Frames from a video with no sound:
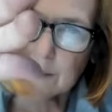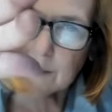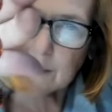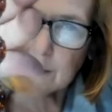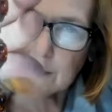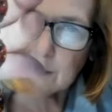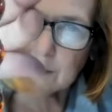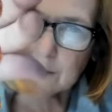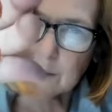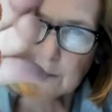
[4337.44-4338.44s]
I say it
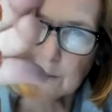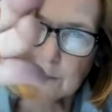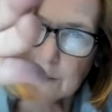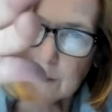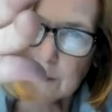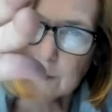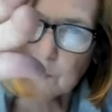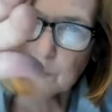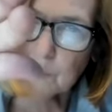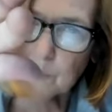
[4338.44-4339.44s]
is. So yeah, this
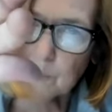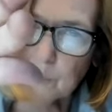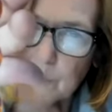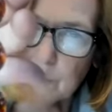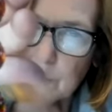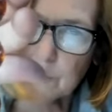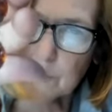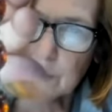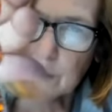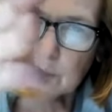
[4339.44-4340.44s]
one put me
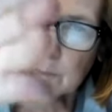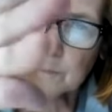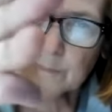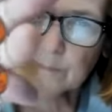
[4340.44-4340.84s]
through hell.